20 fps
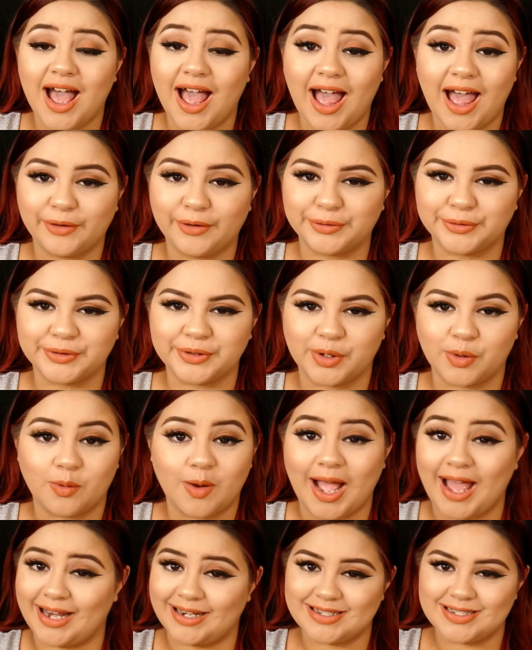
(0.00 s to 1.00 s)
I don't
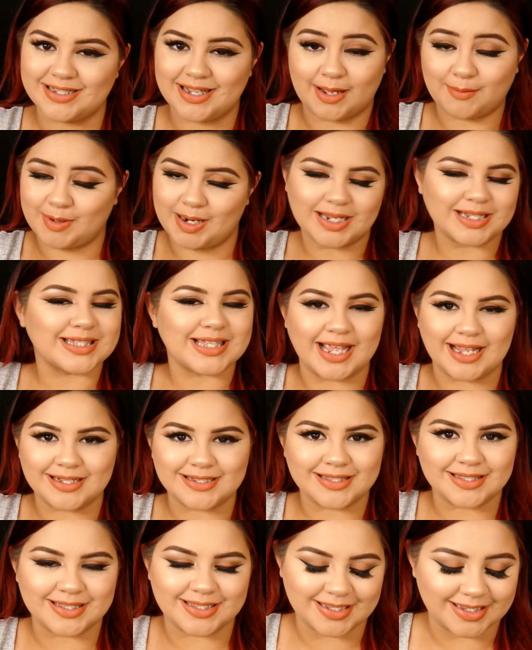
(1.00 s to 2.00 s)
know. I am not a
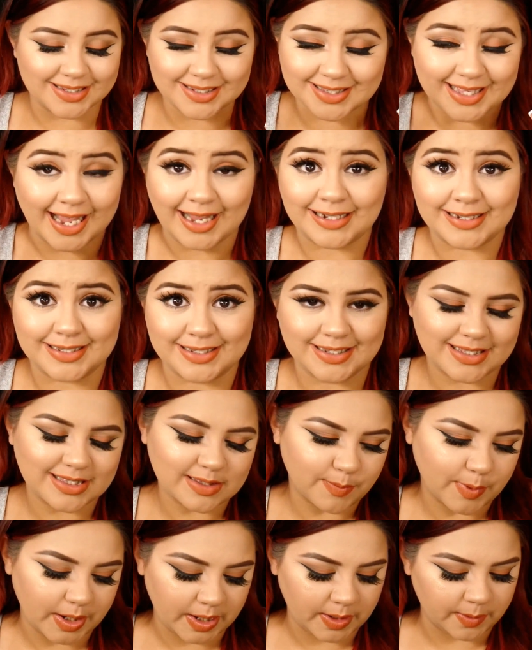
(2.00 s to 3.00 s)
science
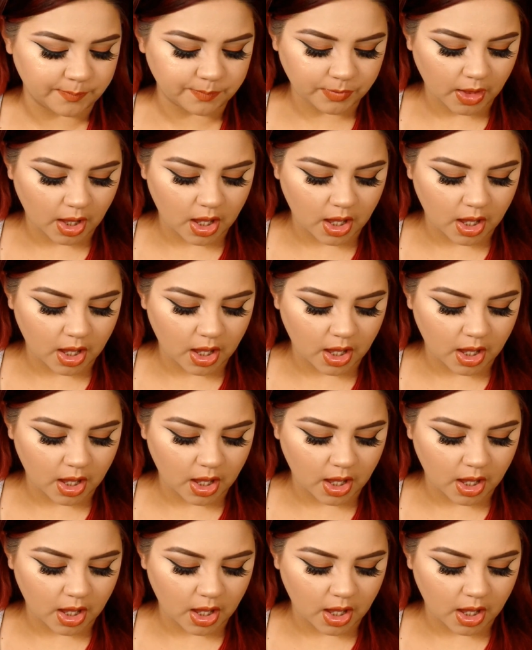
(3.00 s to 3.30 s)
scientist, but